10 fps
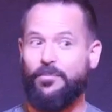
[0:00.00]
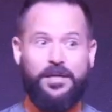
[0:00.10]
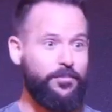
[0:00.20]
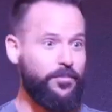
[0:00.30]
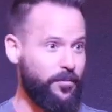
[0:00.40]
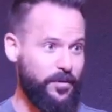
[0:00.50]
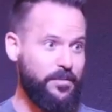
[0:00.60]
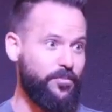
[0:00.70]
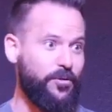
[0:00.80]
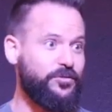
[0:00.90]
He, he
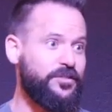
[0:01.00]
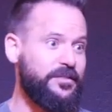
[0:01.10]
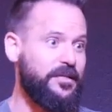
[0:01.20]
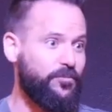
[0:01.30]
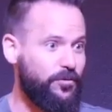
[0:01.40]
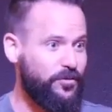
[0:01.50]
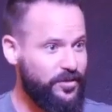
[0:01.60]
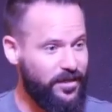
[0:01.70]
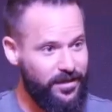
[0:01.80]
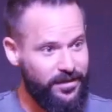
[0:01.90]
approached he approached
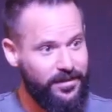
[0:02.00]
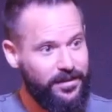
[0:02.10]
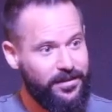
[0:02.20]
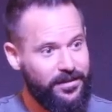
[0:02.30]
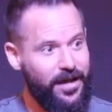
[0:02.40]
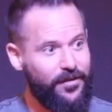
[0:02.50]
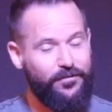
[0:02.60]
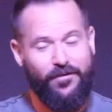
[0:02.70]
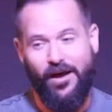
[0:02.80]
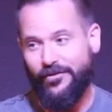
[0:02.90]
uh, God the
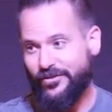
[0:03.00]
Father.